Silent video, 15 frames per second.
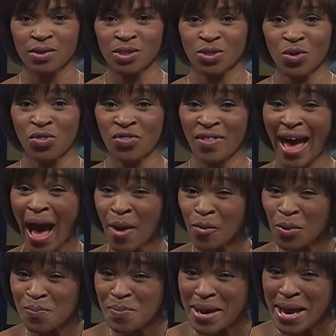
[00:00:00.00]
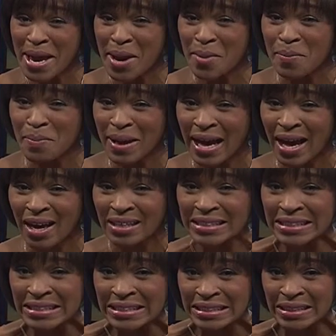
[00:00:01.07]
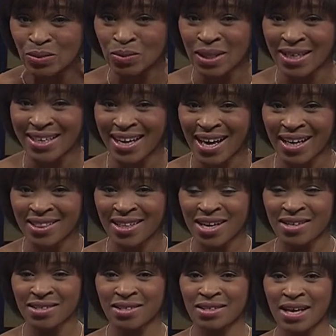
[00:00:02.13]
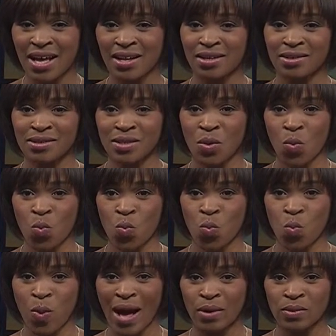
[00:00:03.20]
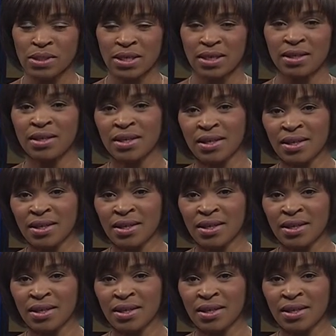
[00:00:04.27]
So that would be about, mm, what, $9,000? Wowza.